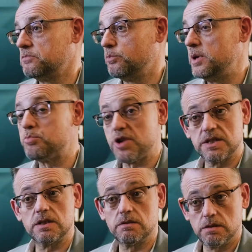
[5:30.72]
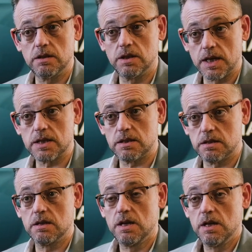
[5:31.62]
be present in the
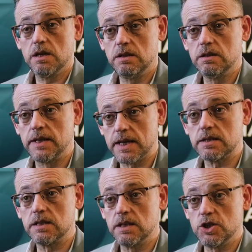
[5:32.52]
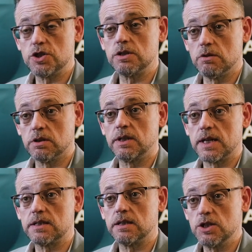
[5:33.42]
next edition or the
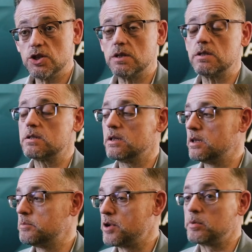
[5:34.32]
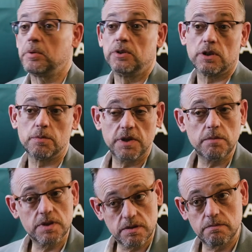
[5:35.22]
next editions. Probably not me,
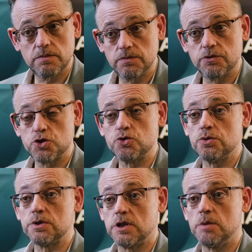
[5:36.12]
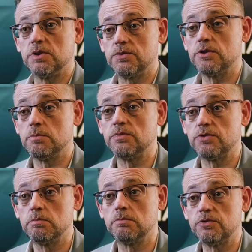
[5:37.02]
but for sure someone
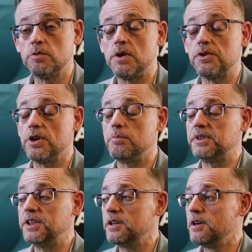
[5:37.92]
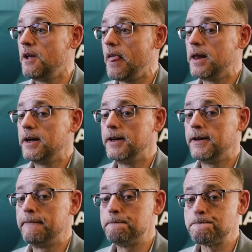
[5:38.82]
from our company,
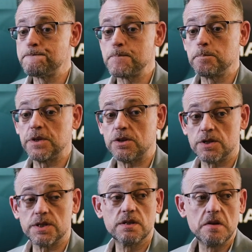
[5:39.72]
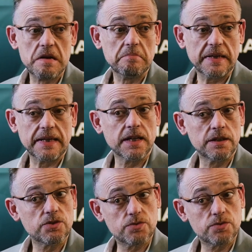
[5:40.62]
because again